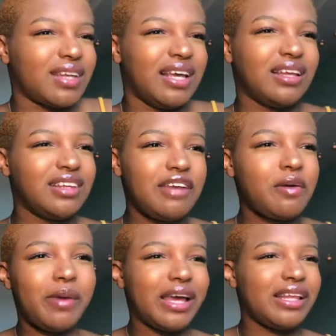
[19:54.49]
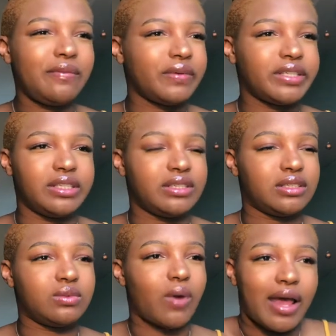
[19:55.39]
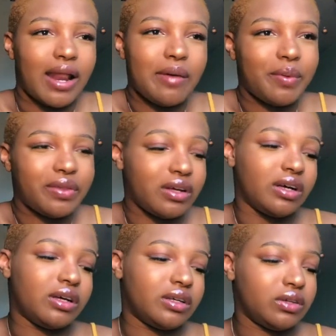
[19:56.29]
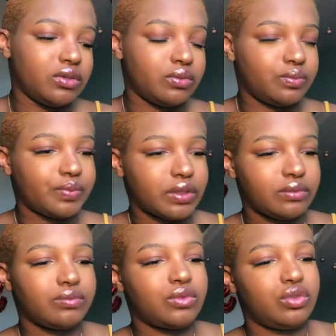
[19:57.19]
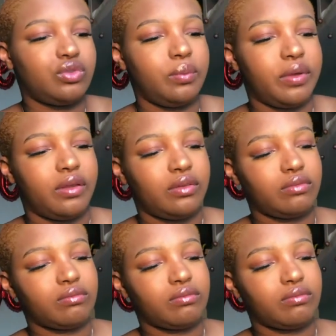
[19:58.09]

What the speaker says: it doesn't even make a difference. Why did I bother? Stupid.